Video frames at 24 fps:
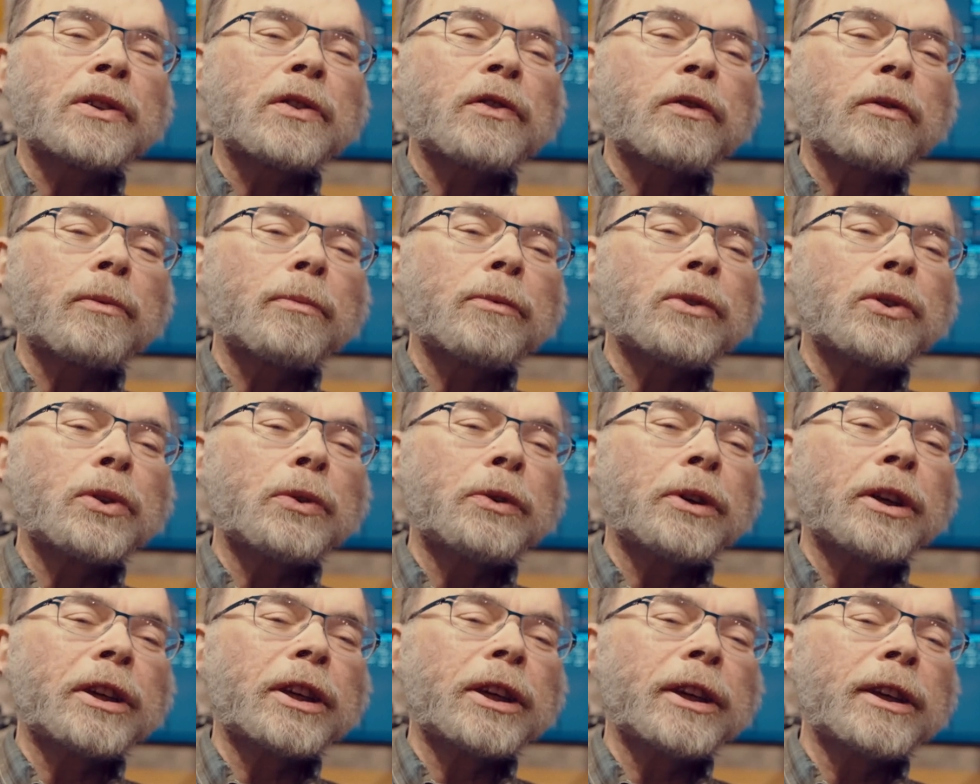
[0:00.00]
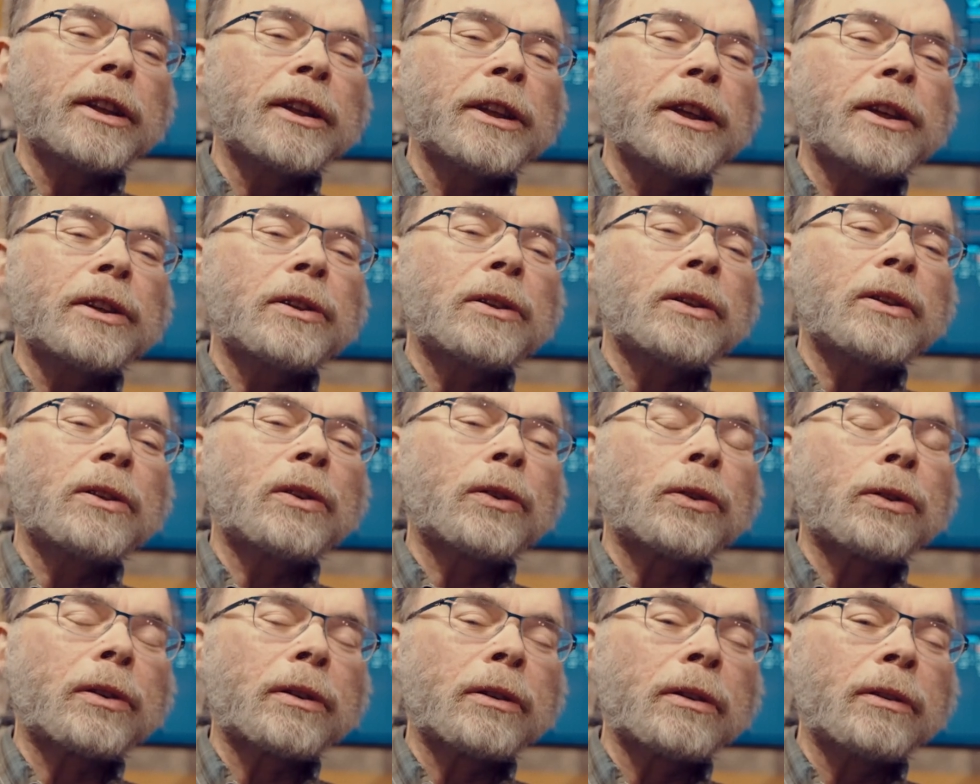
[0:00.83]
from doing illegal
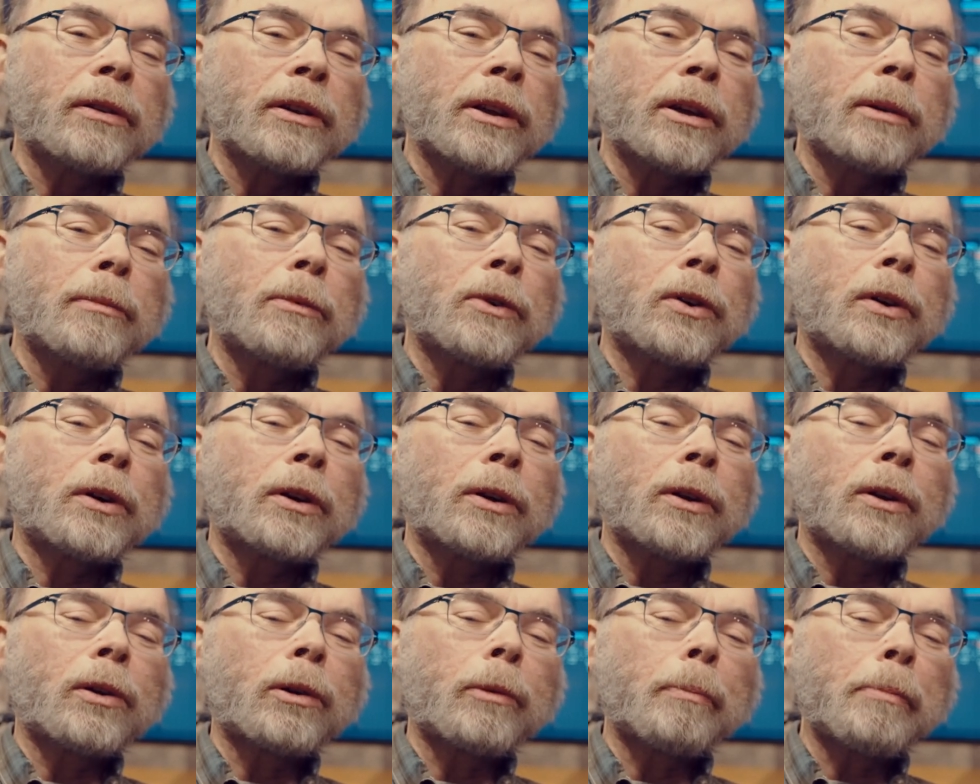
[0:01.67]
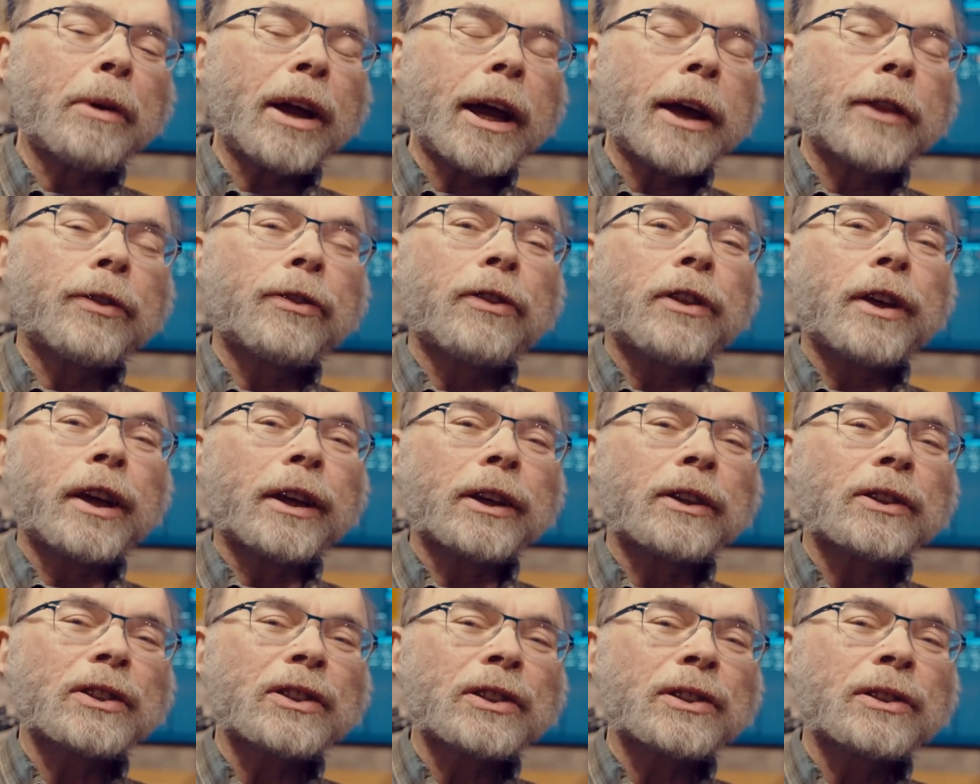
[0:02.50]
or immoral or bad
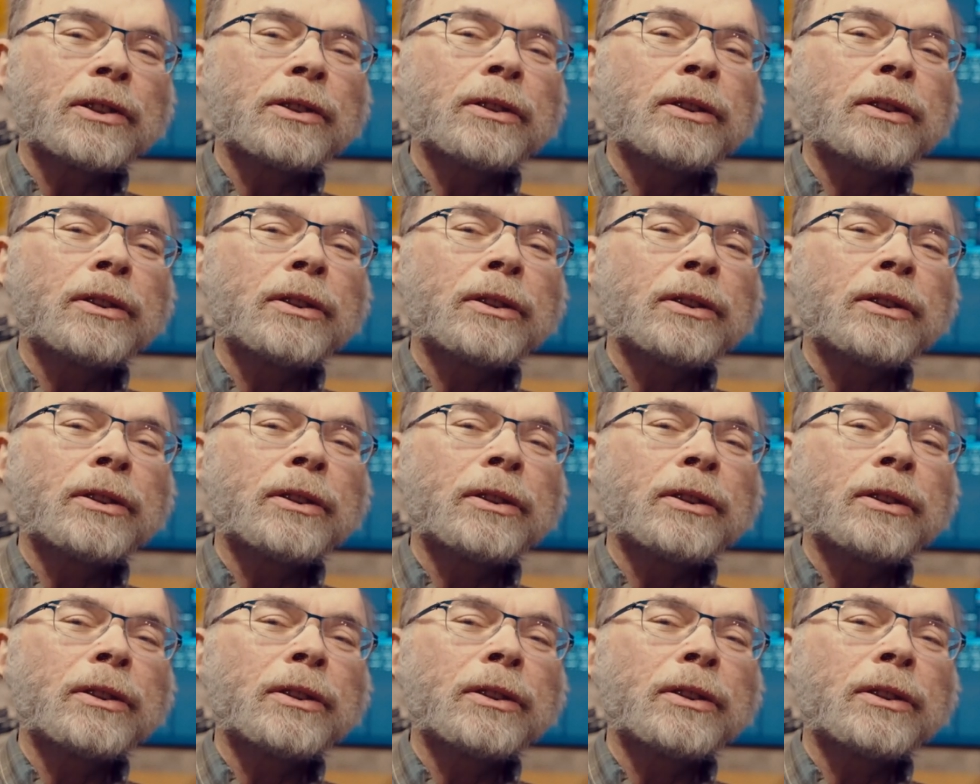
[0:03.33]
things.